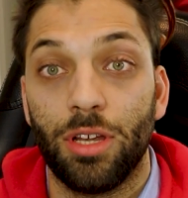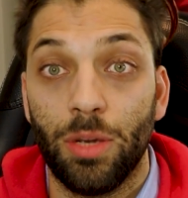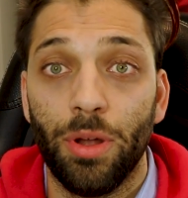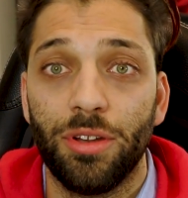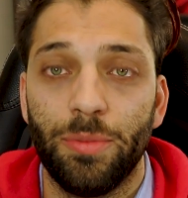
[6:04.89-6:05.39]
So
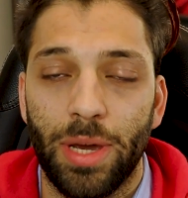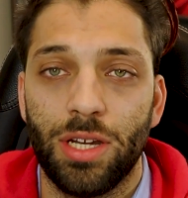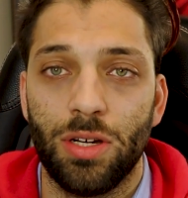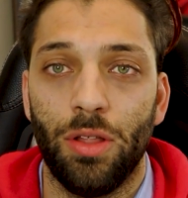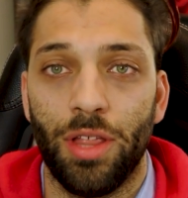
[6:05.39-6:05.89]
you want to
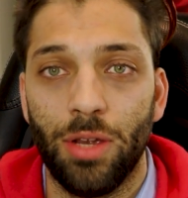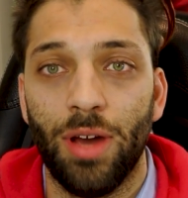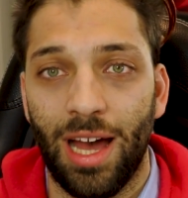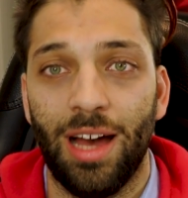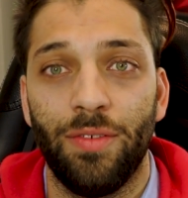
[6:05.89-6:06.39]
make sure that you
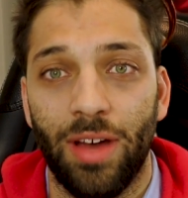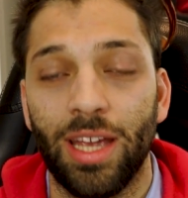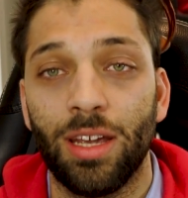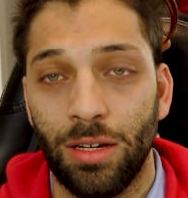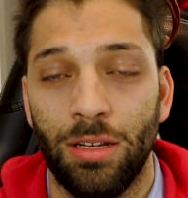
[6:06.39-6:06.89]
have
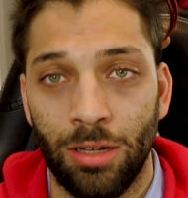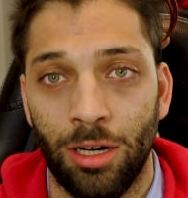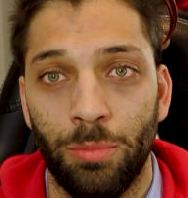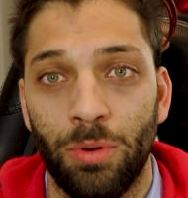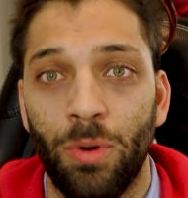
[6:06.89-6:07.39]
a good knob,